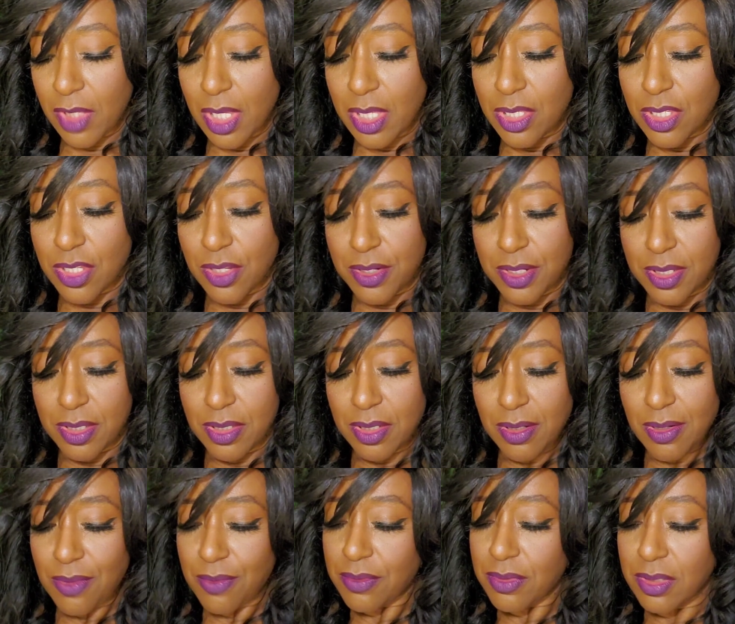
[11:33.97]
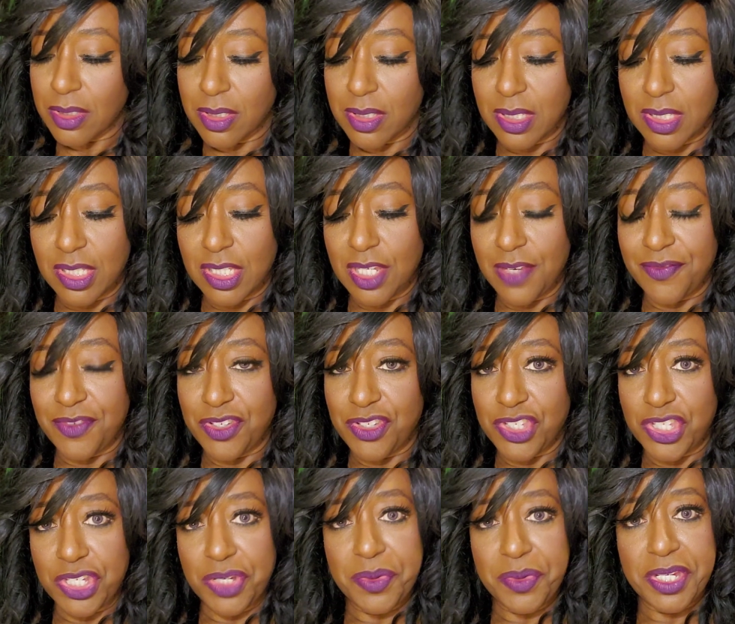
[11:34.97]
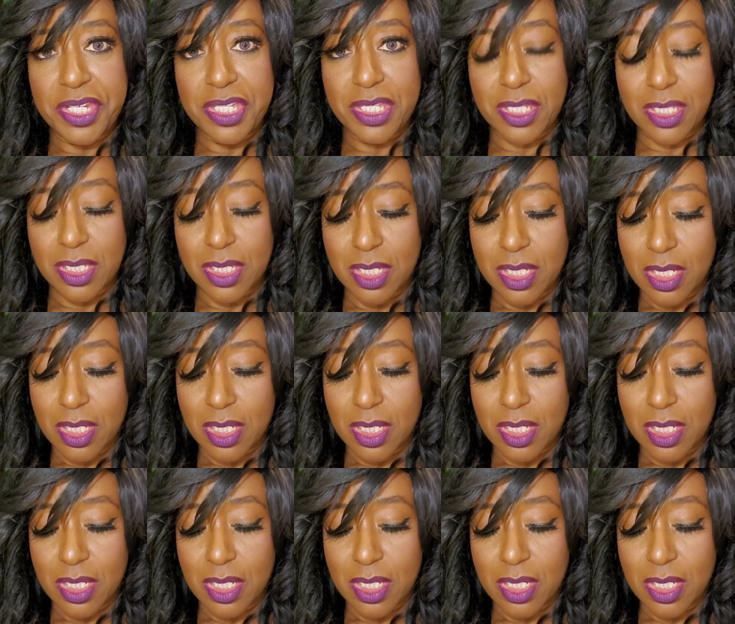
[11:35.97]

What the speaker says: So, you know, just to see if you're serious.